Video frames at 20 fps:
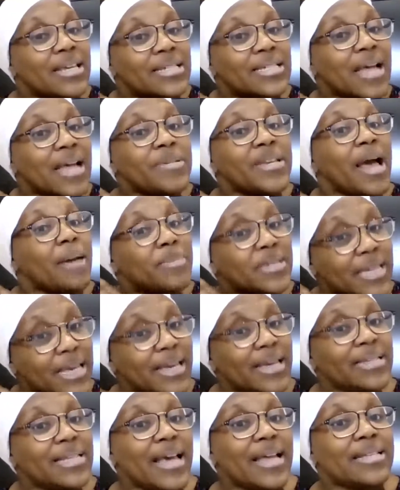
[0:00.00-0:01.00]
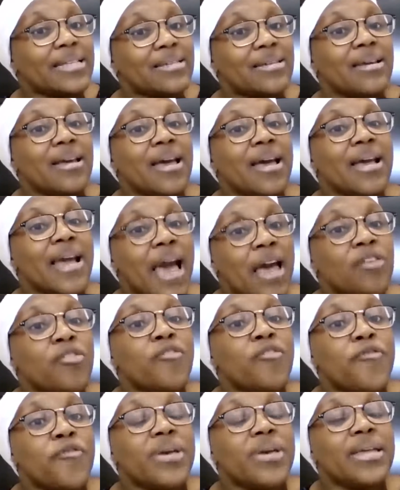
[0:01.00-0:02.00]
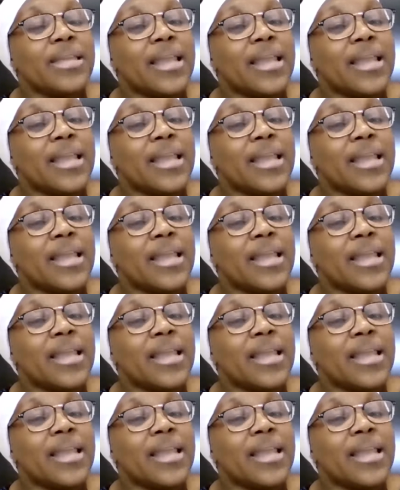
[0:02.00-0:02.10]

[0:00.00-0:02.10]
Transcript: sometimes heated kind of